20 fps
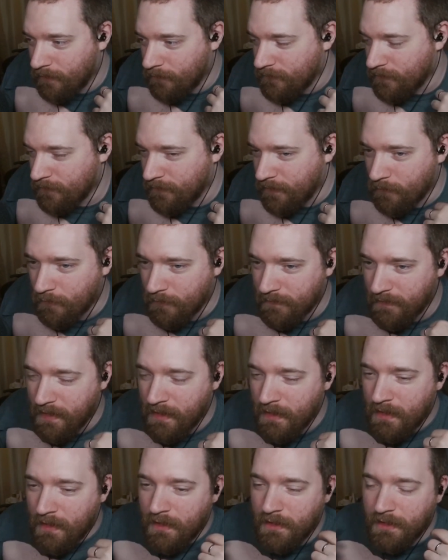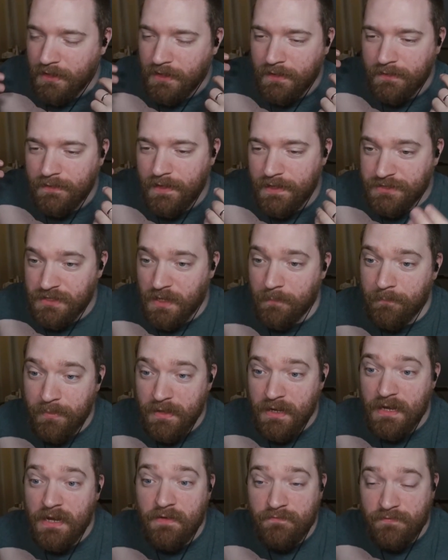It was a thing where they jump
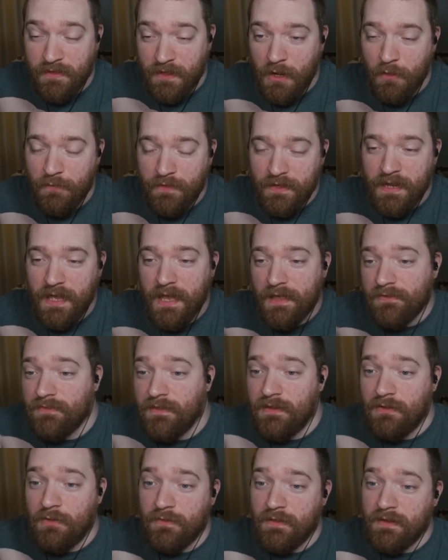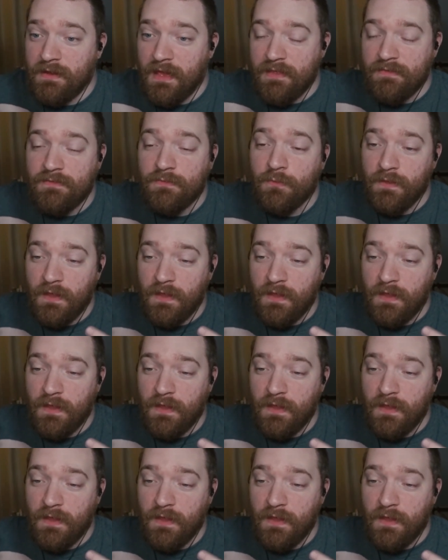in, and if they know the dance, they do the dance.